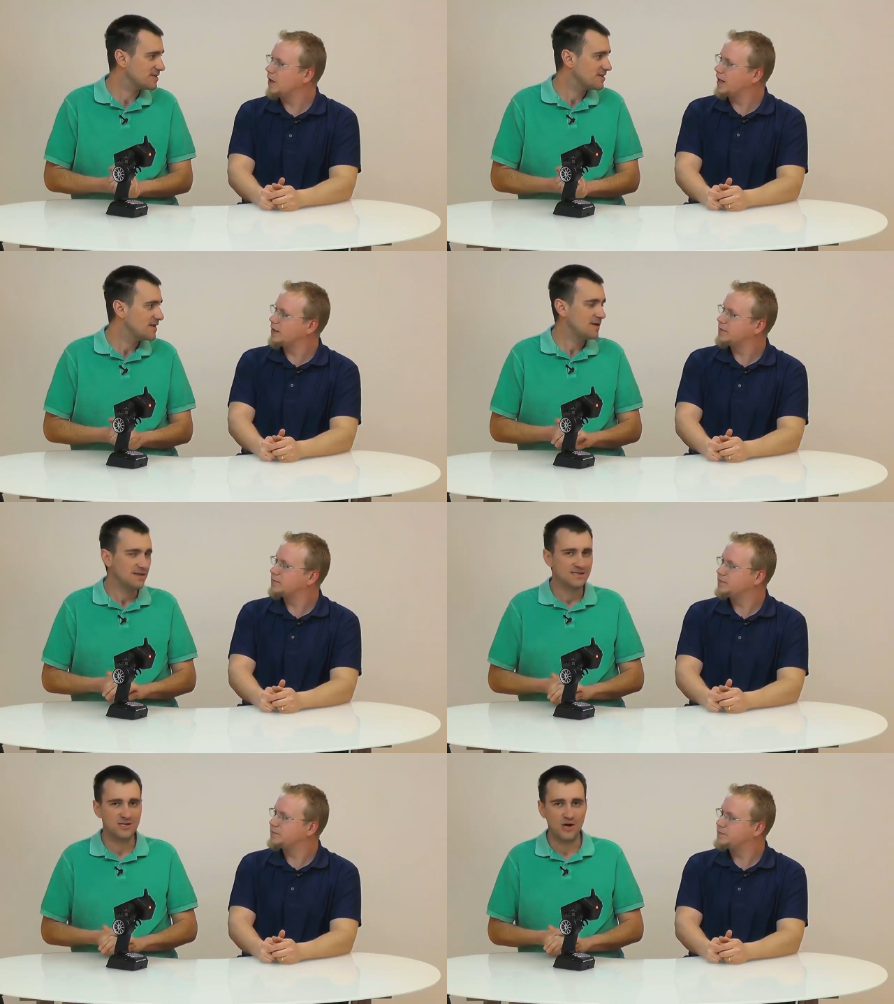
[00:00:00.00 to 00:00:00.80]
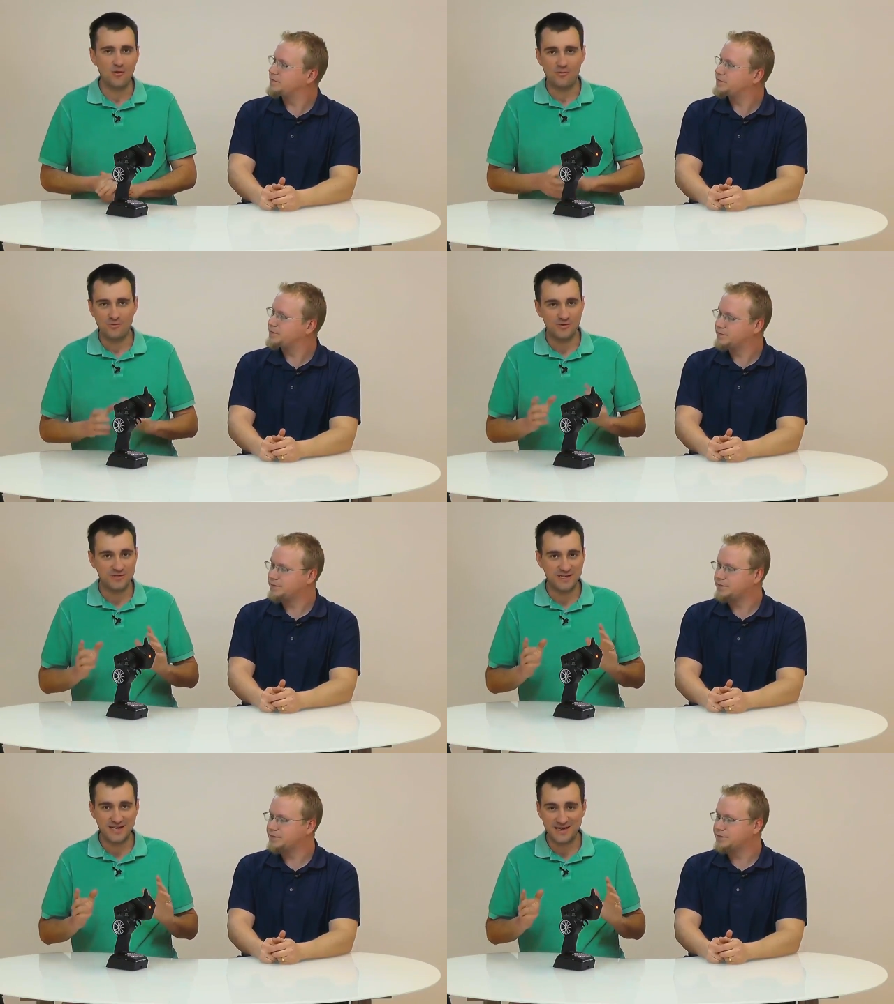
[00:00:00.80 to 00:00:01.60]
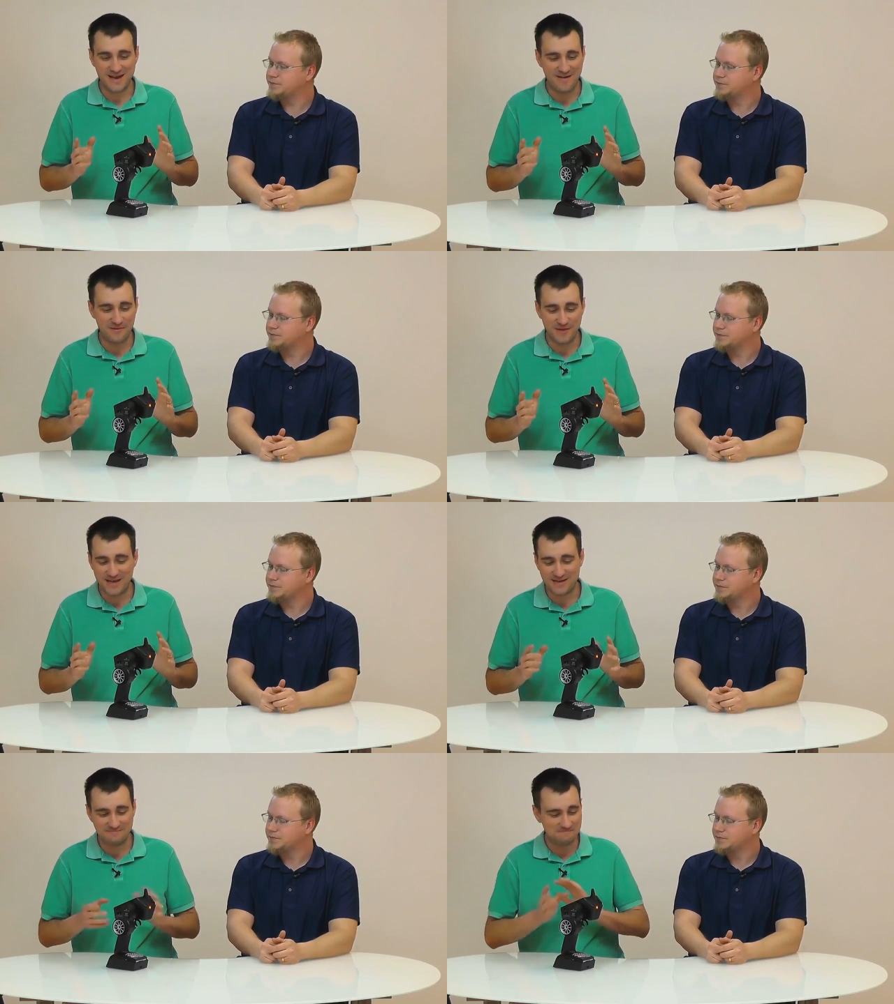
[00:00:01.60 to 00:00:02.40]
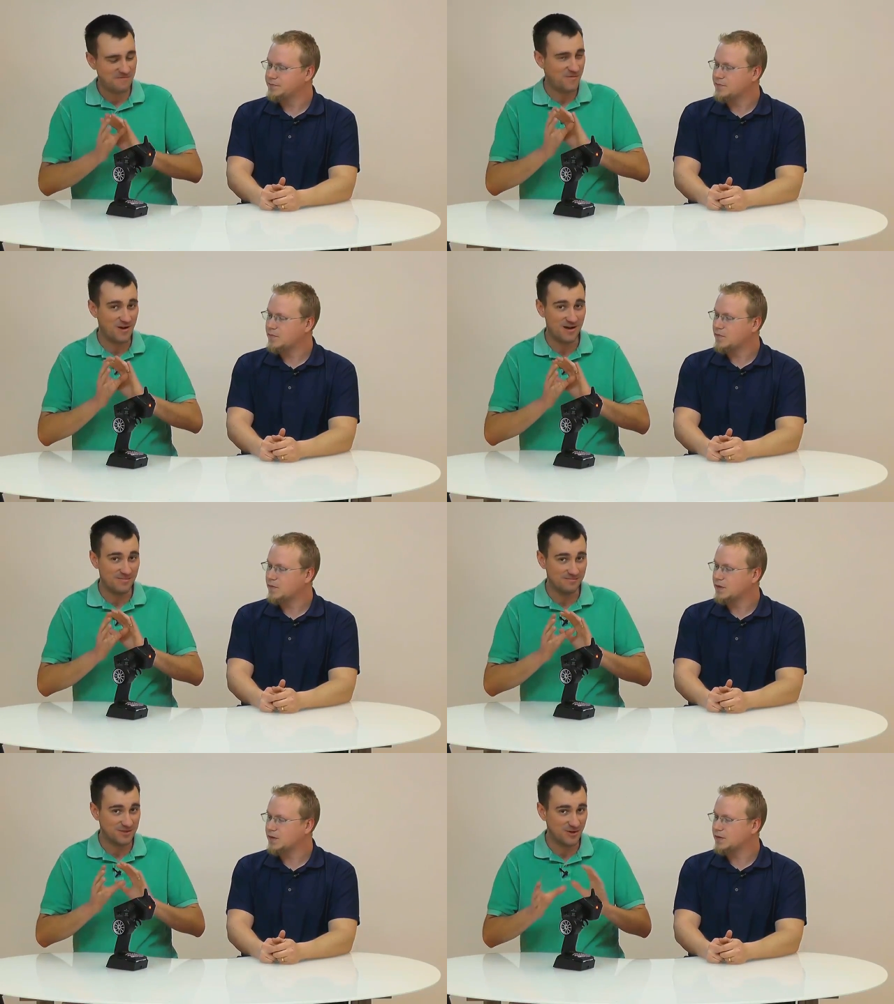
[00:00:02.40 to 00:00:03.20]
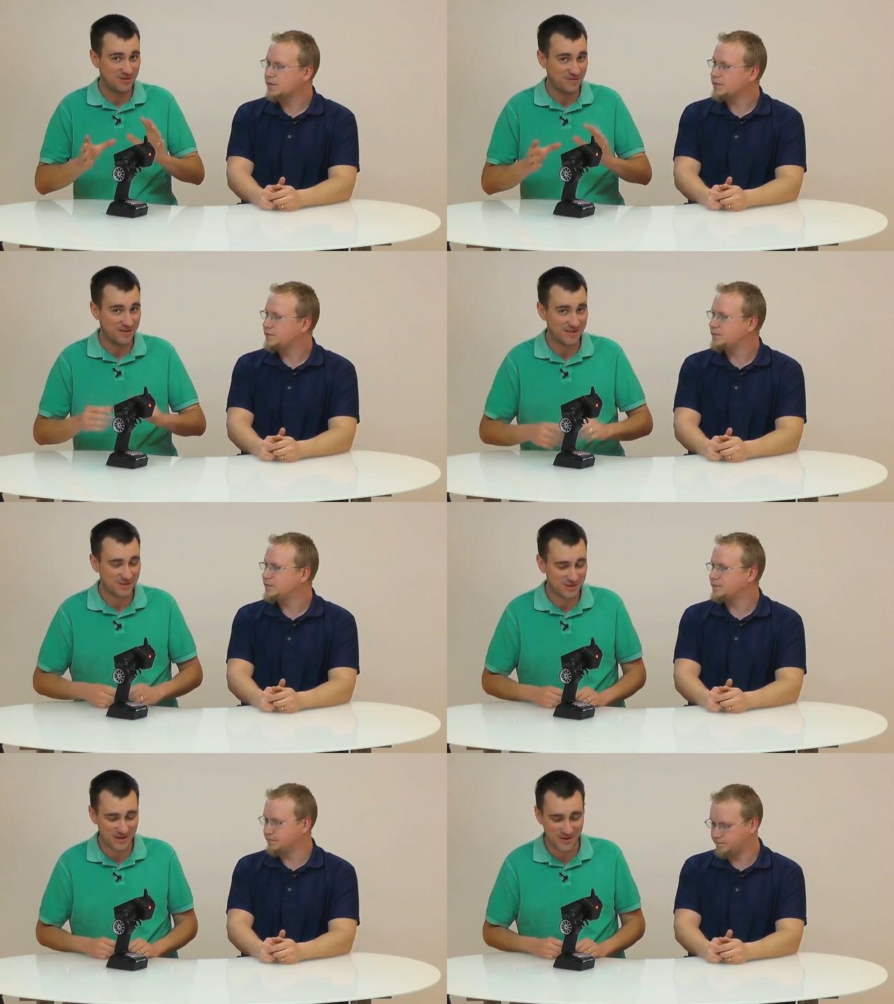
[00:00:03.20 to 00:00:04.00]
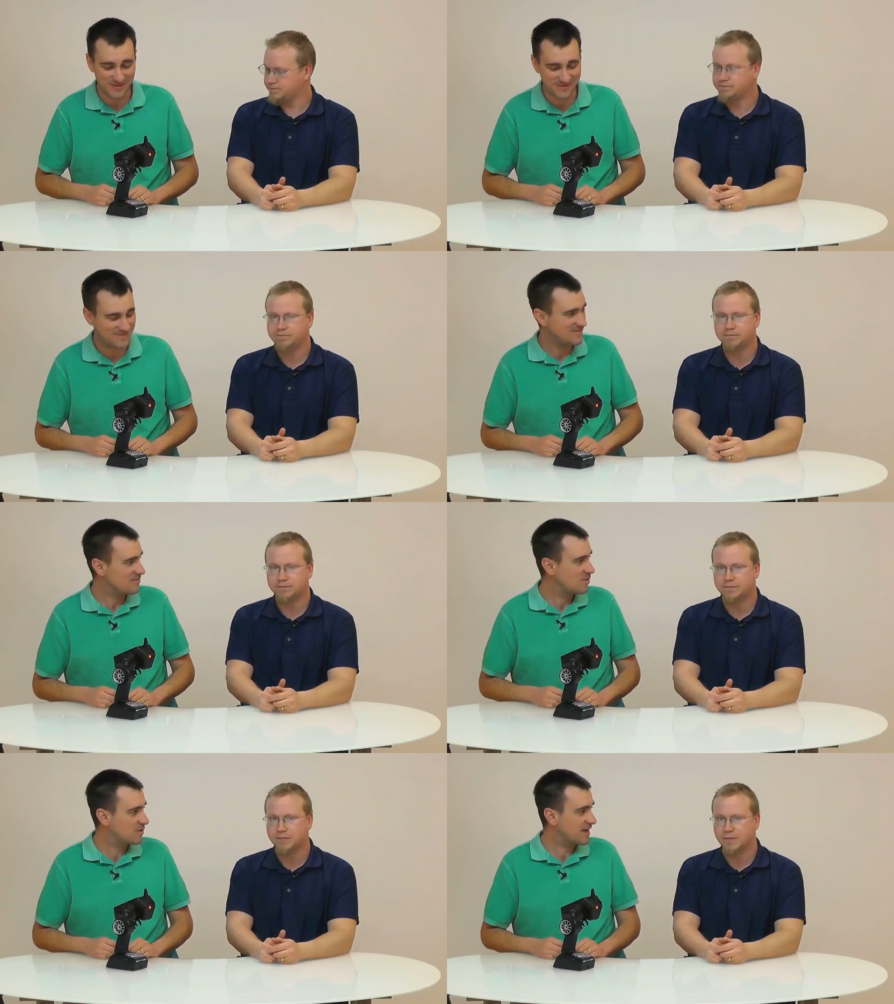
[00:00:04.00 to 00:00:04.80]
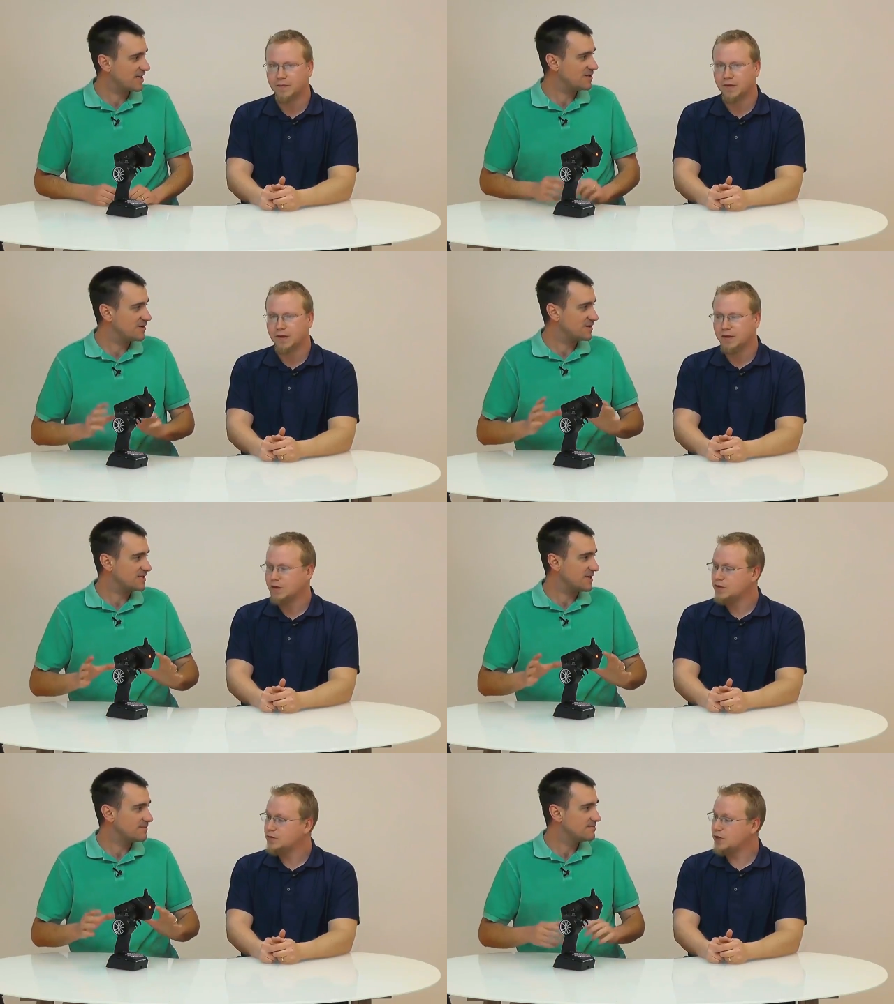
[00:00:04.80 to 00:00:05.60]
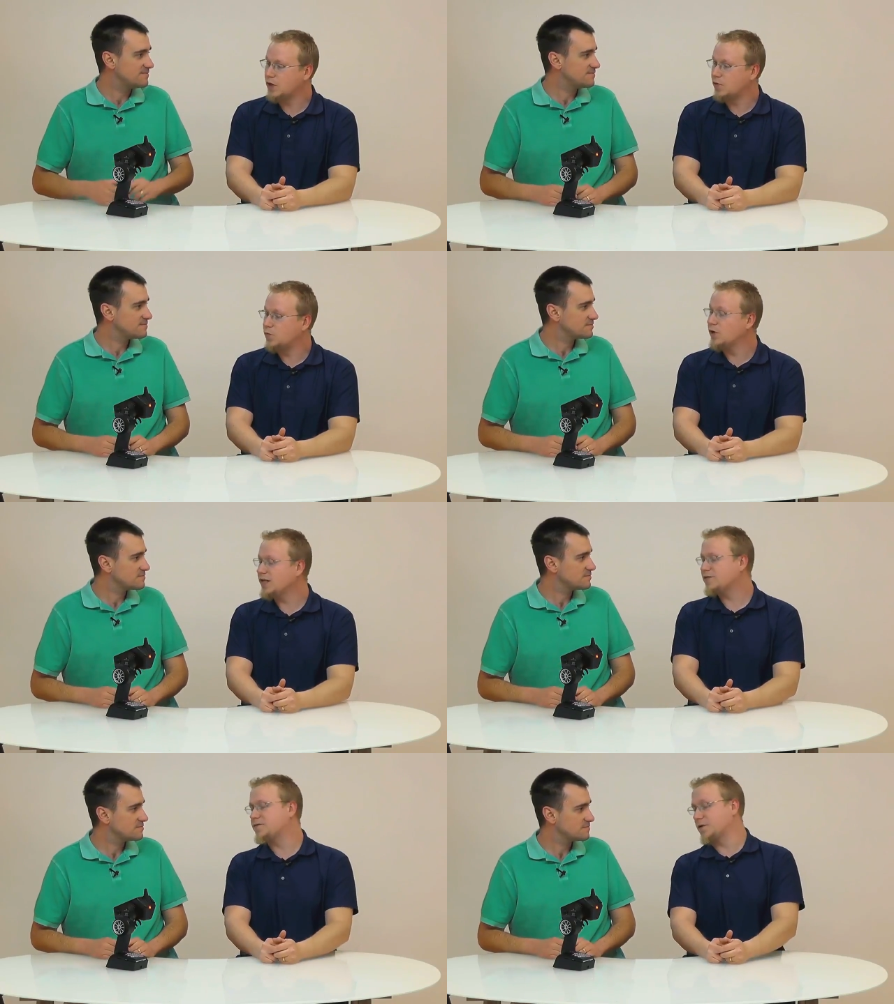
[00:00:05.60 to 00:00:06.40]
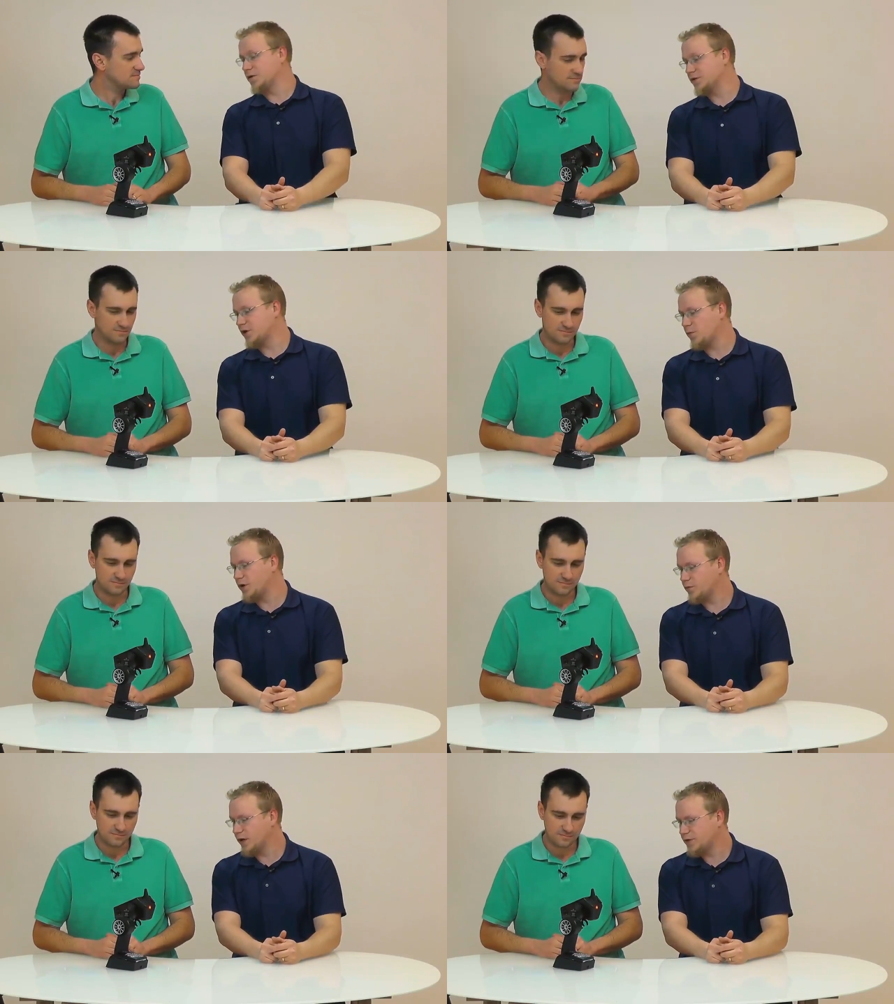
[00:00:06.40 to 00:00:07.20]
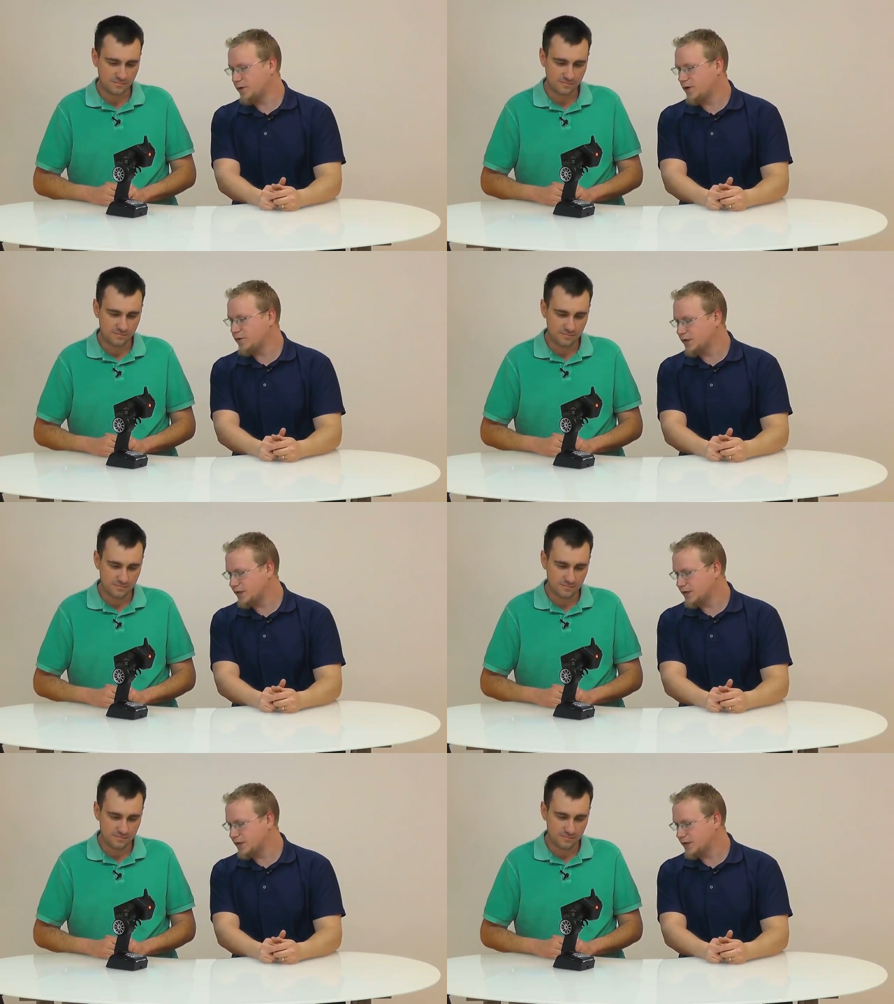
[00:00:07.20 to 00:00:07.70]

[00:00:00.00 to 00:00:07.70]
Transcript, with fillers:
Speaker 1: Right. So you'll see everything from start to finish. So mm-hmm. what do we got to do here, Tom? So
Speaker 2: let's first open up Raceware. I want to